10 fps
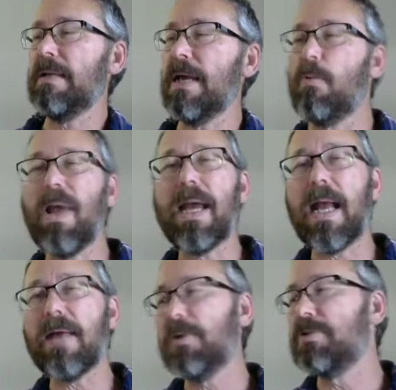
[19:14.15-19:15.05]
Now, the way I
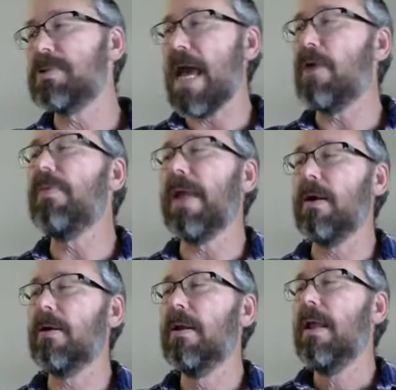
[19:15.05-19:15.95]
got those down
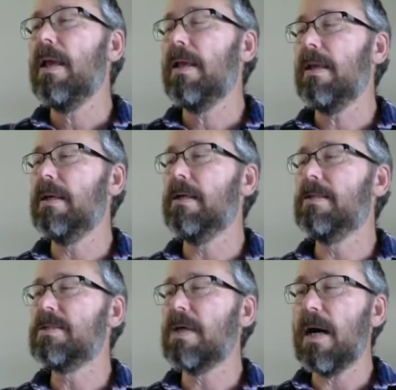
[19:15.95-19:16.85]
there
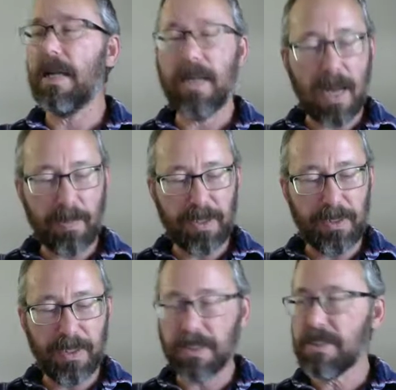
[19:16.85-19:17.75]
is I copied
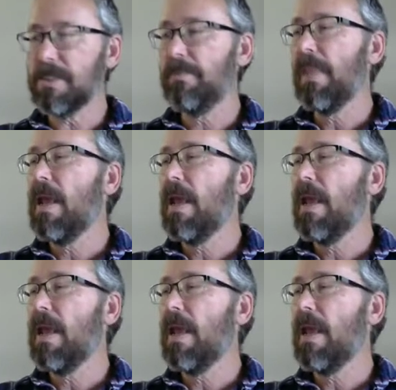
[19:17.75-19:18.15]
this,